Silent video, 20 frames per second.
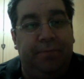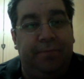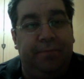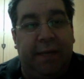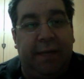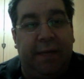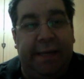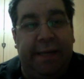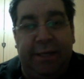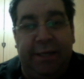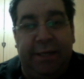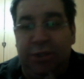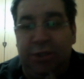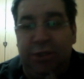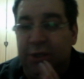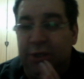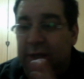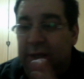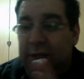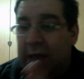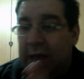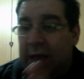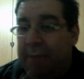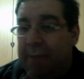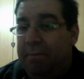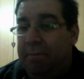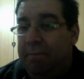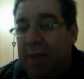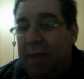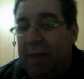is a
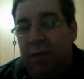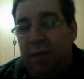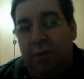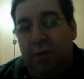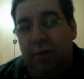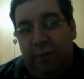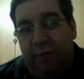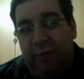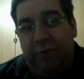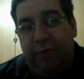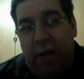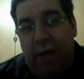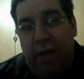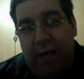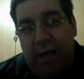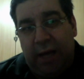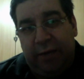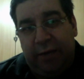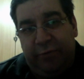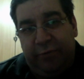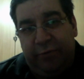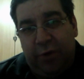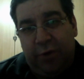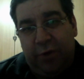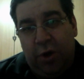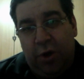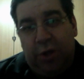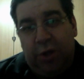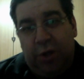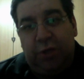method of life
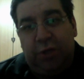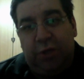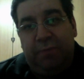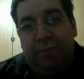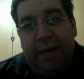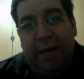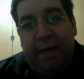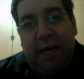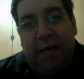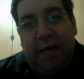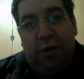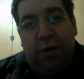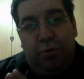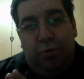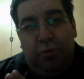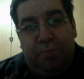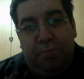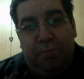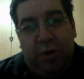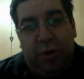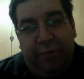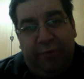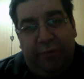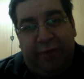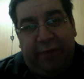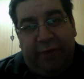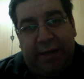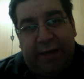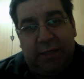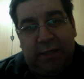to make you
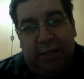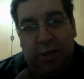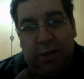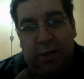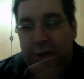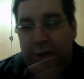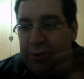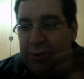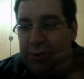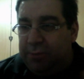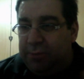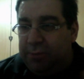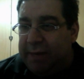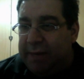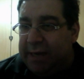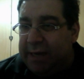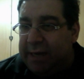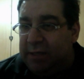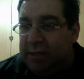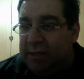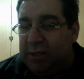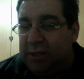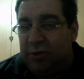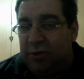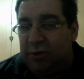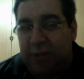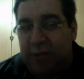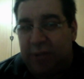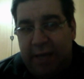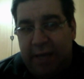perfect, to make the
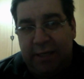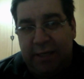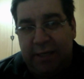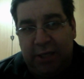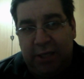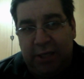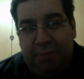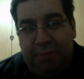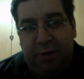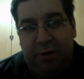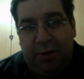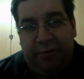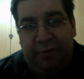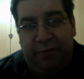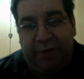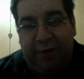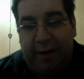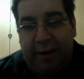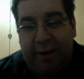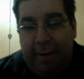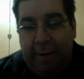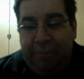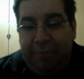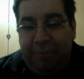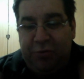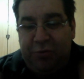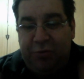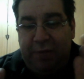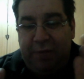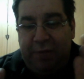society perfect,
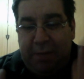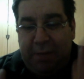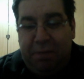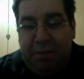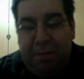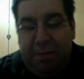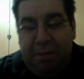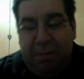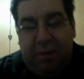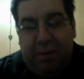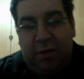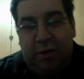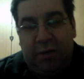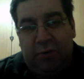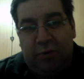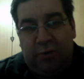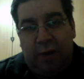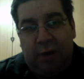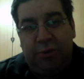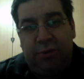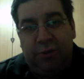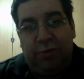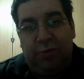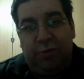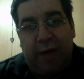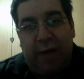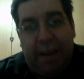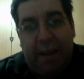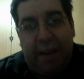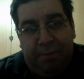to make people around you
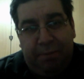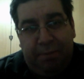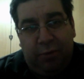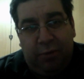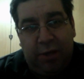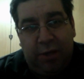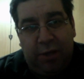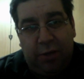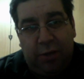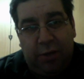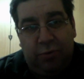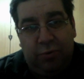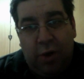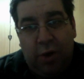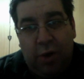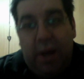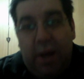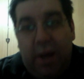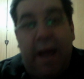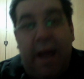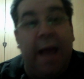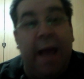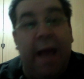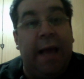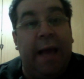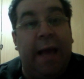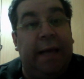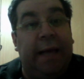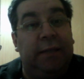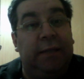happy with you,
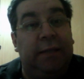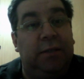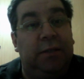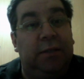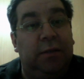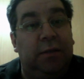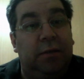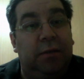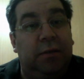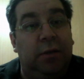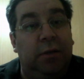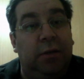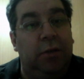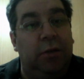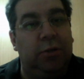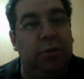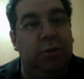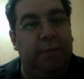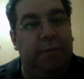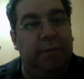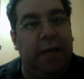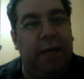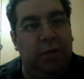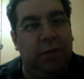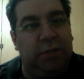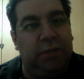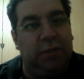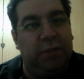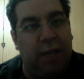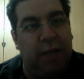and to make you
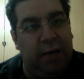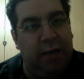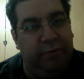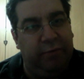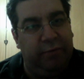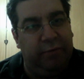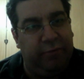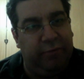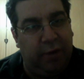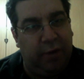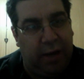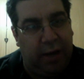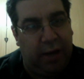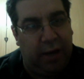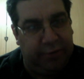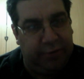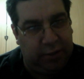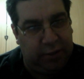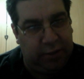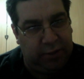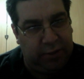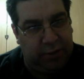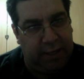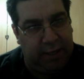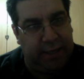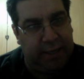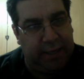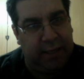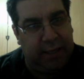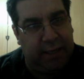safe after you
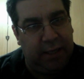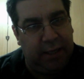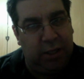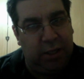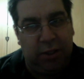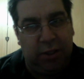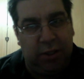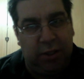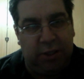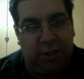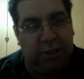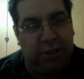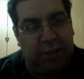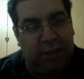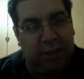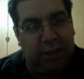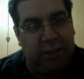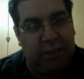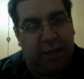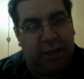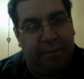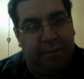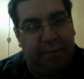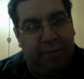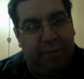die. This is Islam.